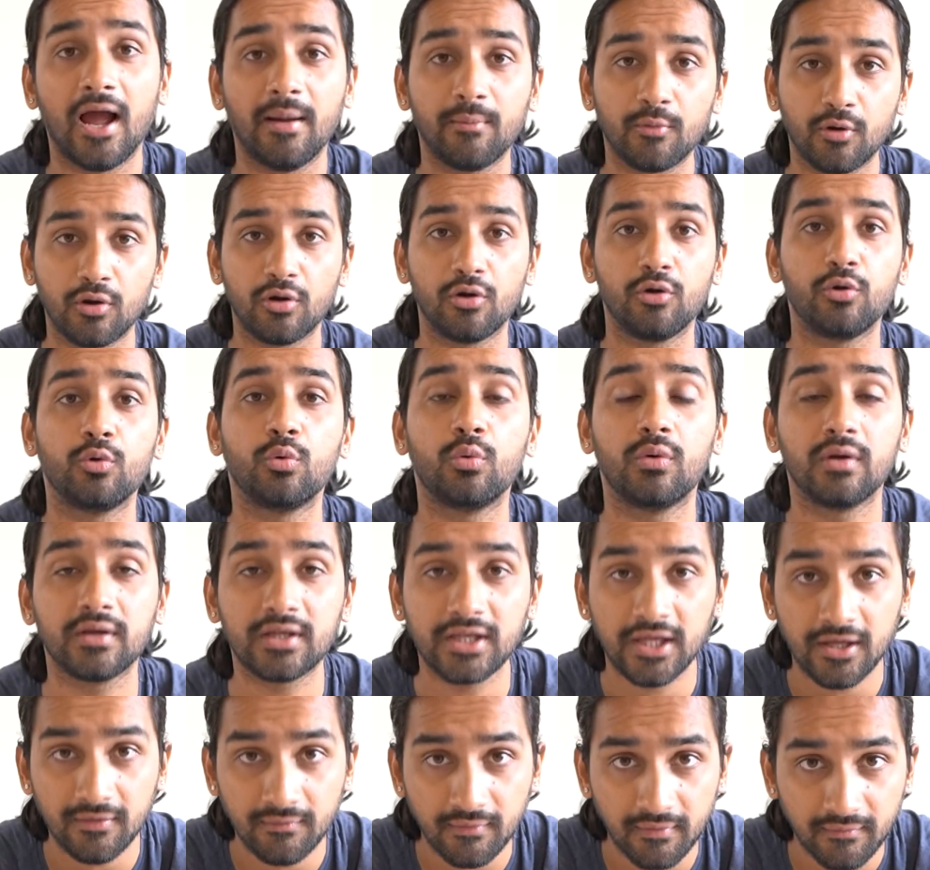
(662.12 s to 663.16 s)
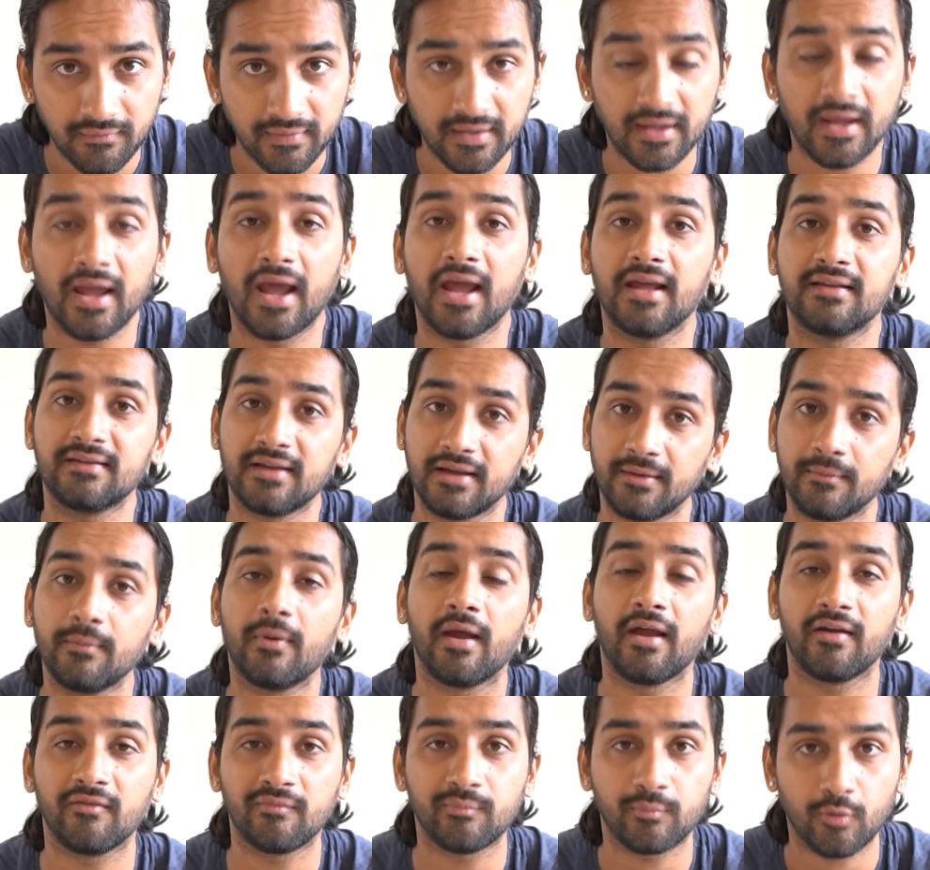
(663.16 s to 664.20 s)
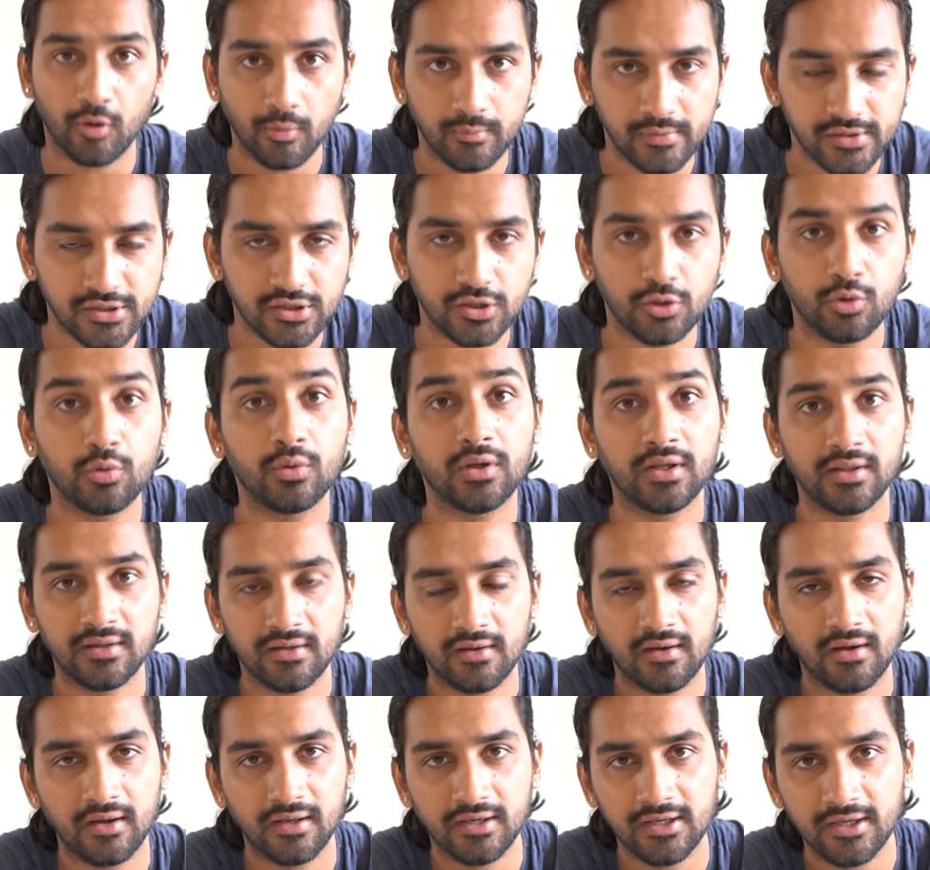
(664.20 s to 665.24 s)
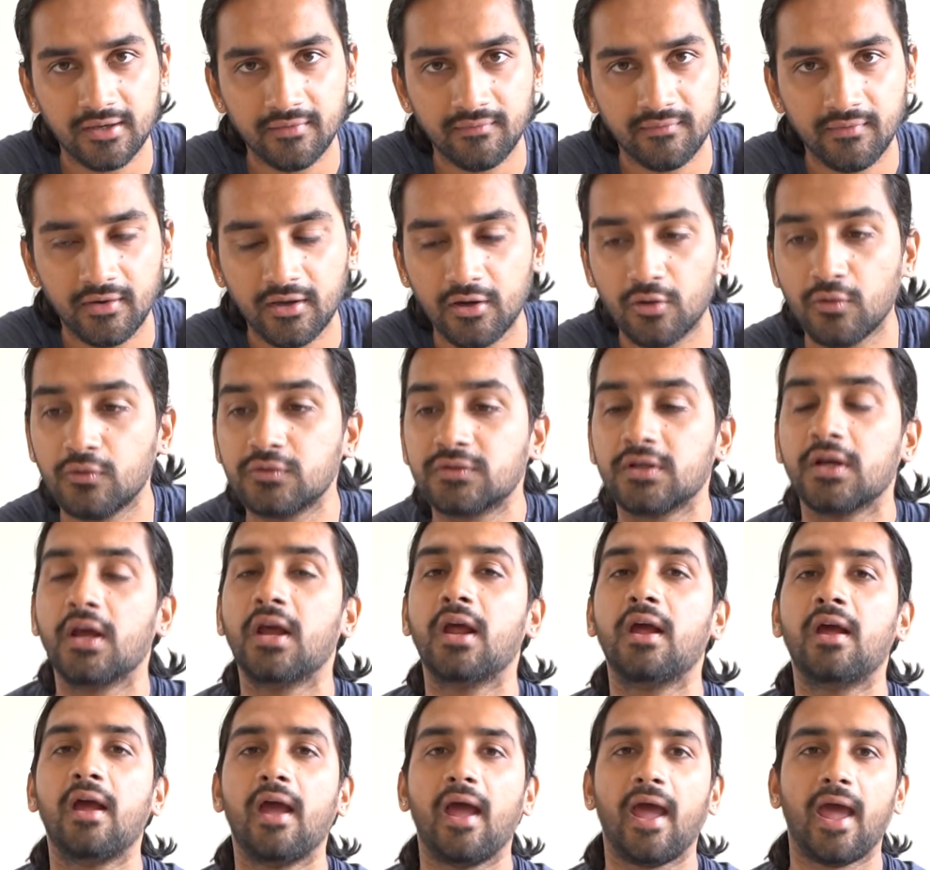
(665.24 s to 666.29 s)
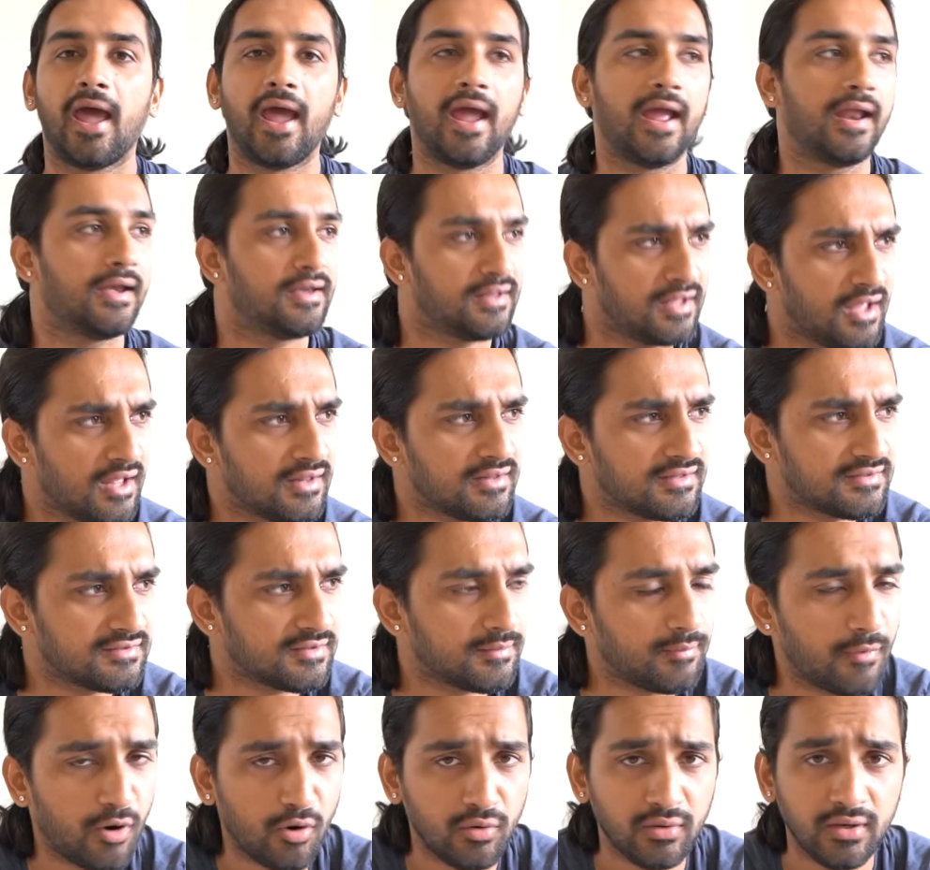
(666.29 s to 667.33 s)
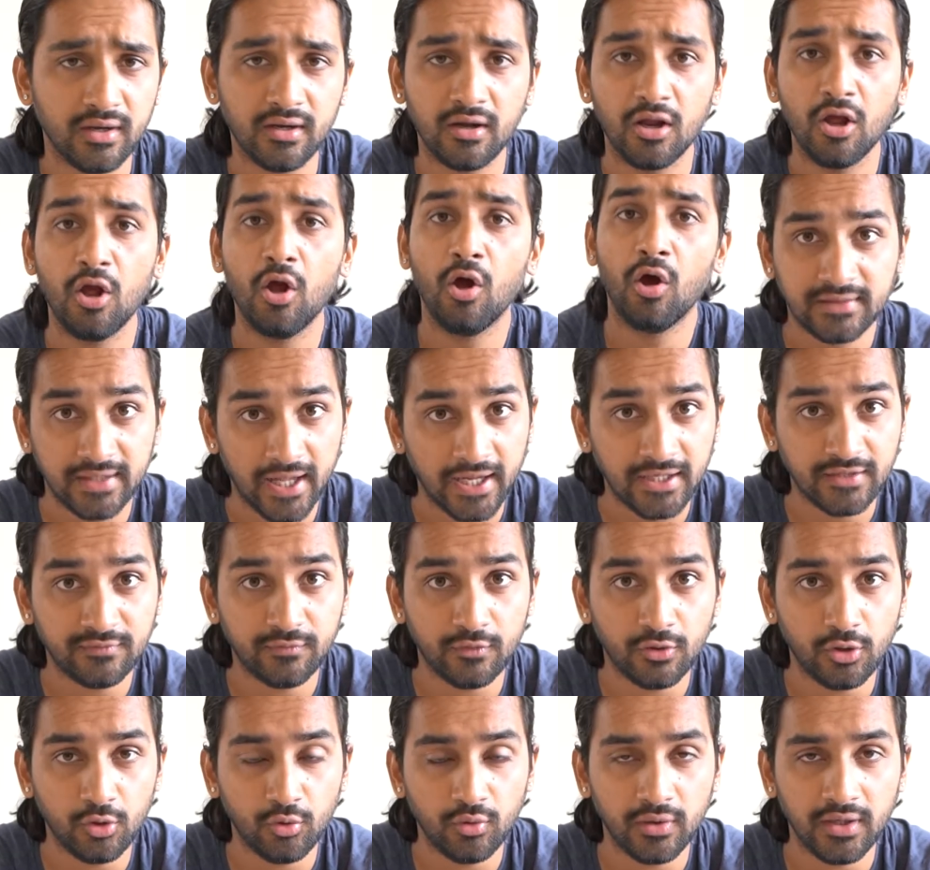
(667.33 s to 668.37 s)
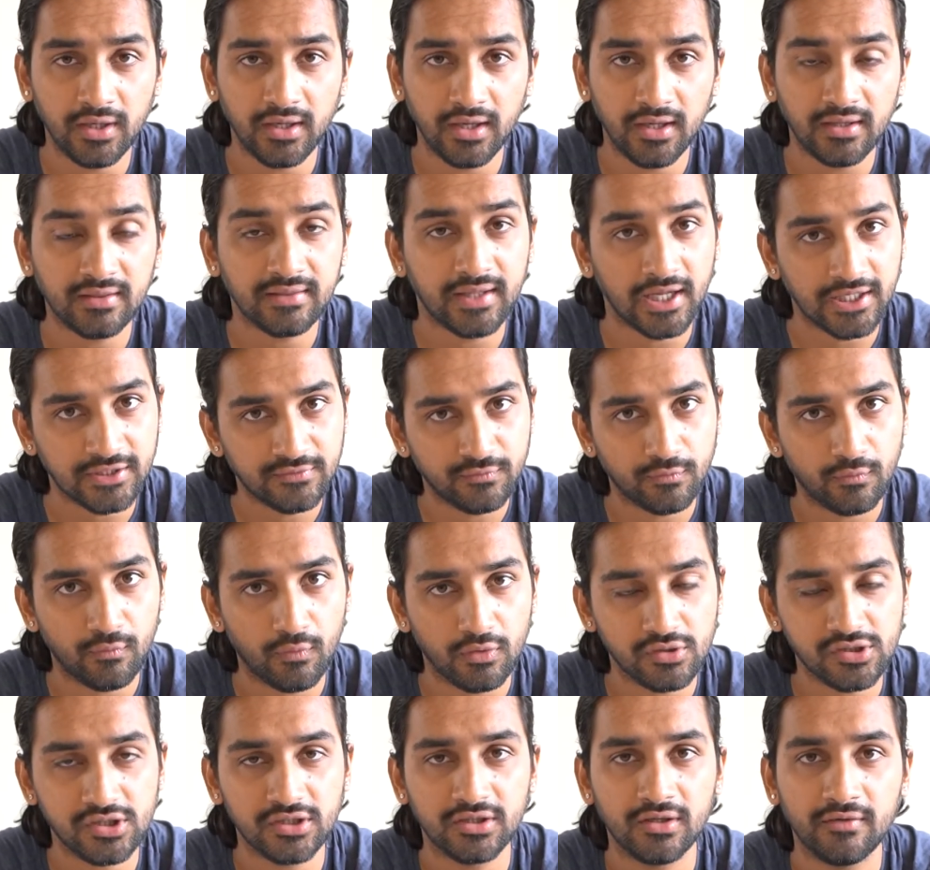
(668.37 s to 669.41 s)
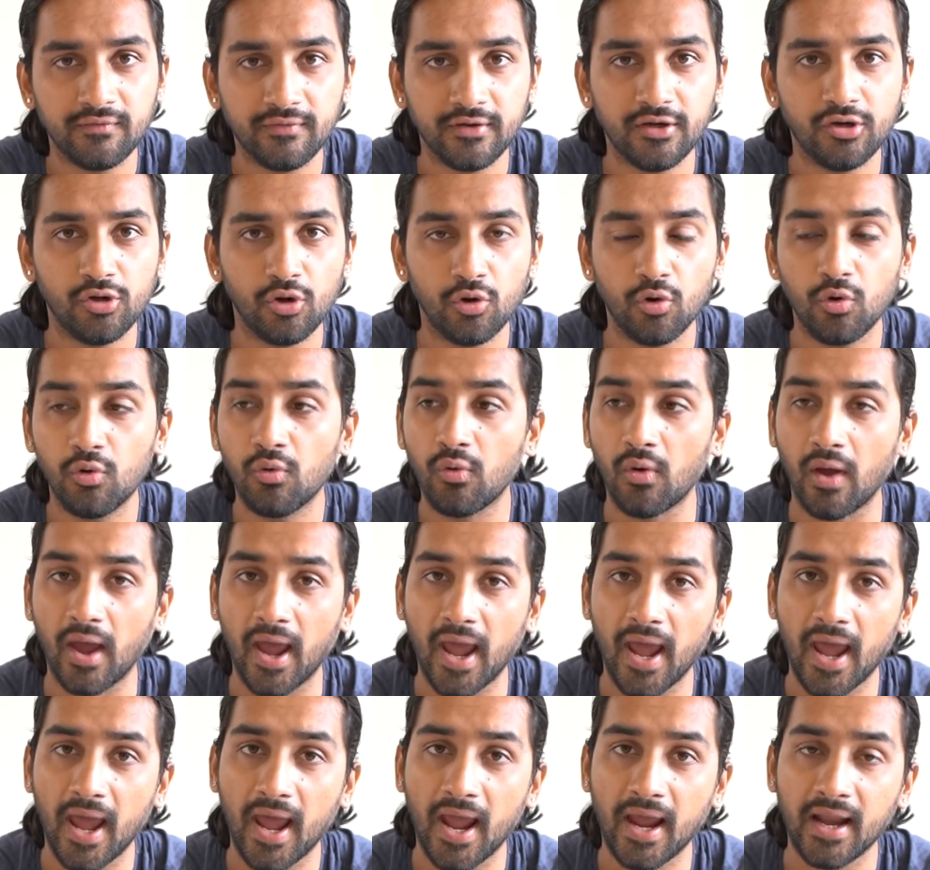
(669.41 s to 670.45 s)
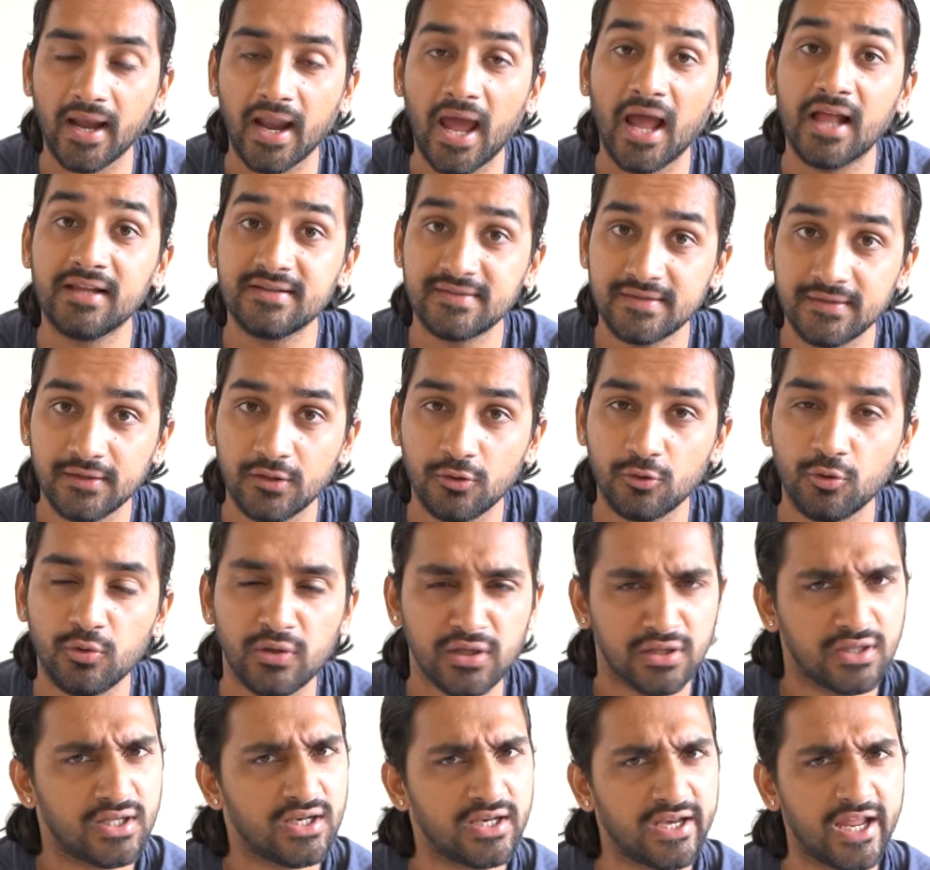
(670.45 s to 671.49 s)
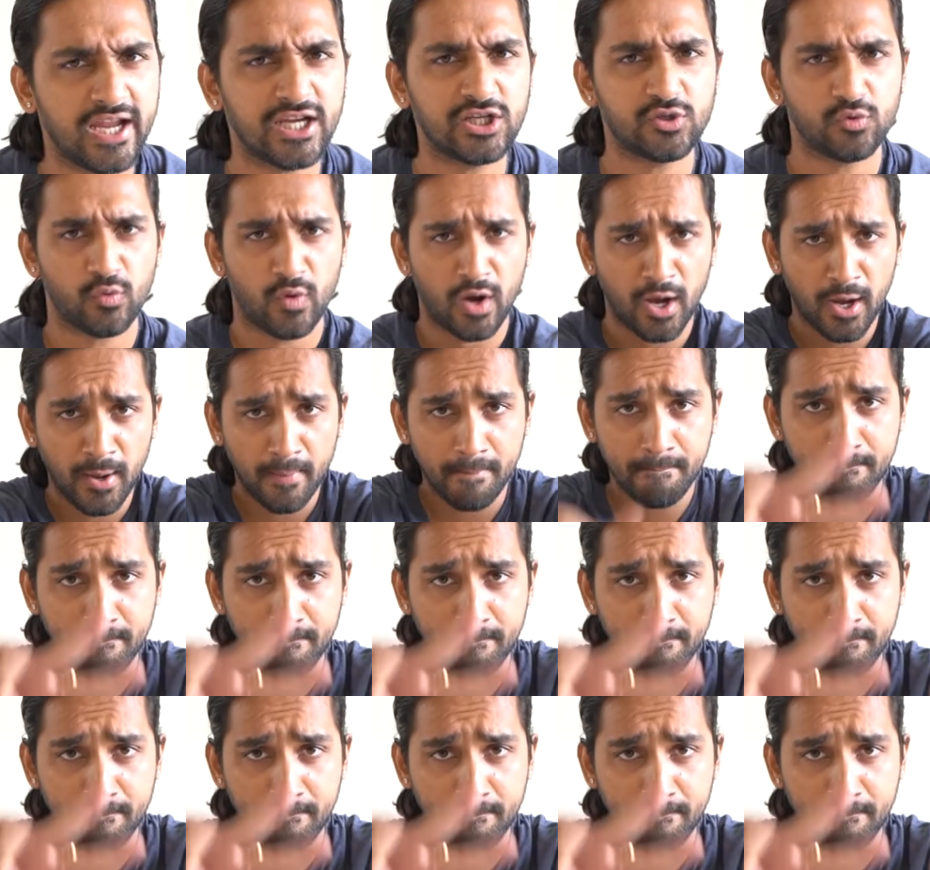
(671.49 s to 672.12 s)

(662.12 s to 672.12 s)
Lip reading: I'm gonna do a giveaway as I have promised you in the earlier videos. And yeah, that's about it. Thanks for tuning in, thanks for watching the video, and I'll see you in the next one.